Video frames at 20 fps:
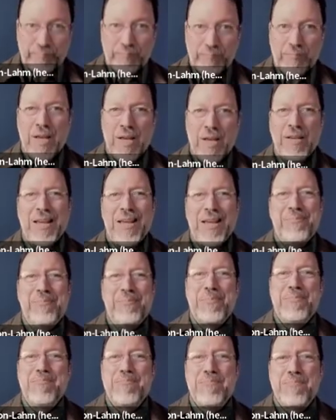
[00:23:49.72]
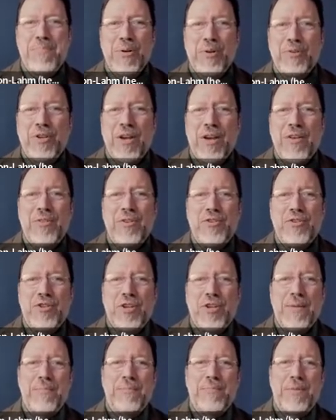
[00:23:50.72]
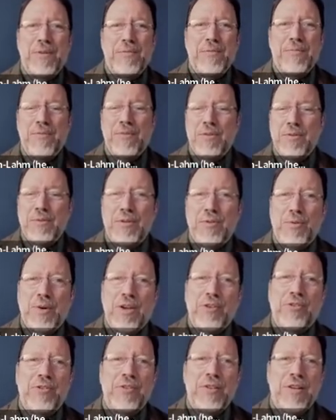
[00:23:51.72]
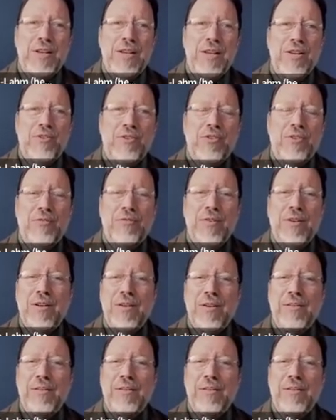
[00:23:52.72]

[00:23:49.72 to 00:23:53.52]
again, built on the cheap to address the needs of